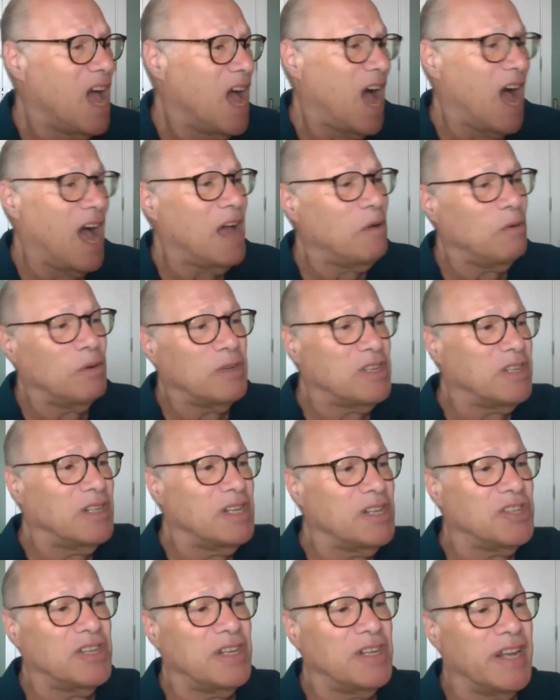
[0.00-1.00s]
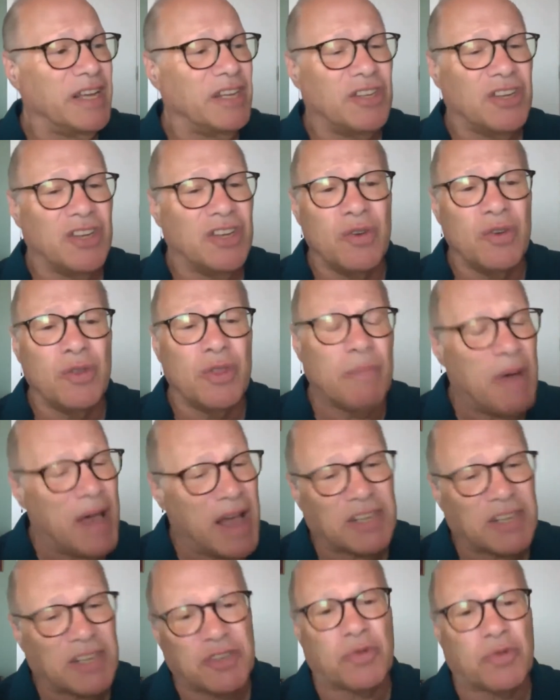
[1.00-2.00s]
I was listening to you the
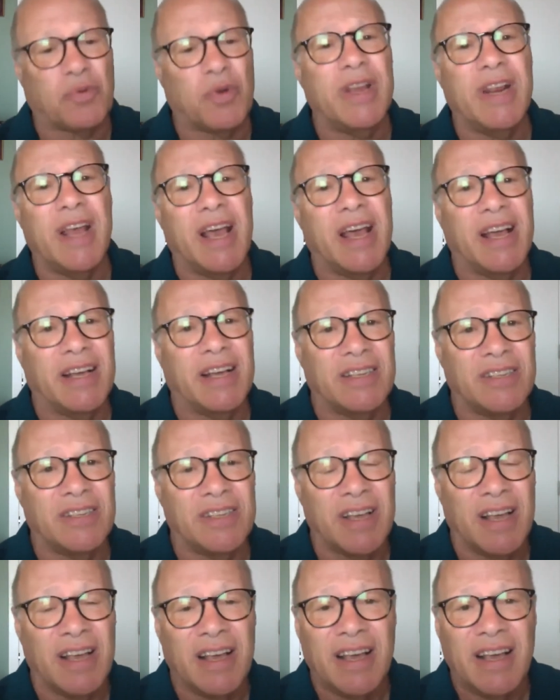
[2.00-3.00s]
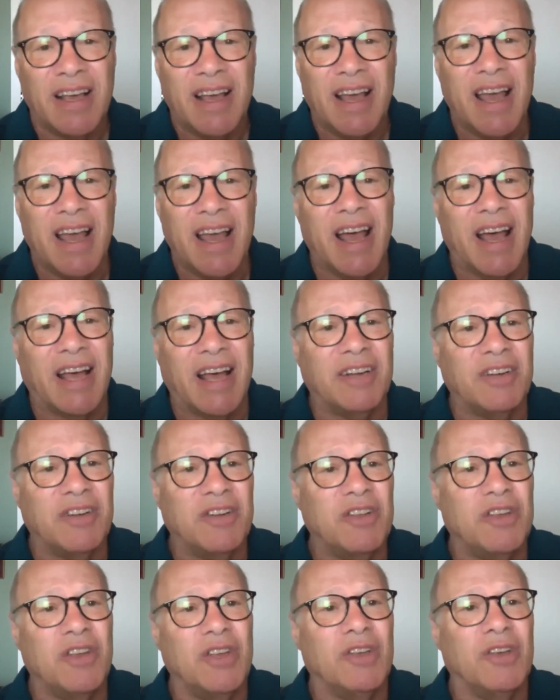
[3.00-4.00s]
past three days
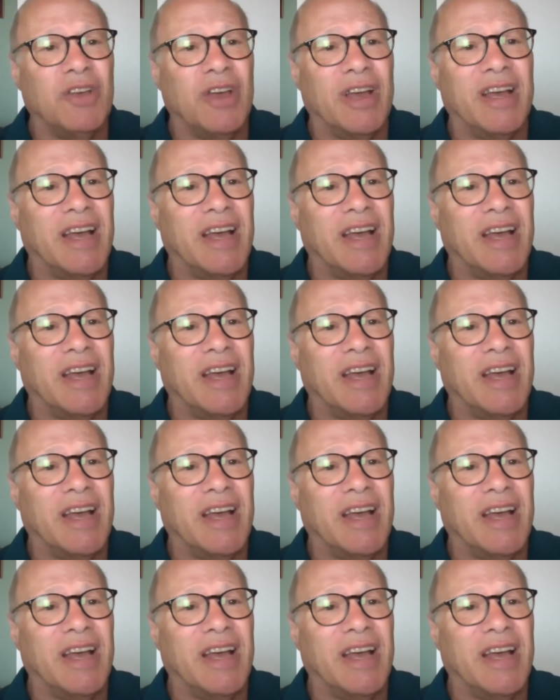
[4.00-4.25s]
and, you,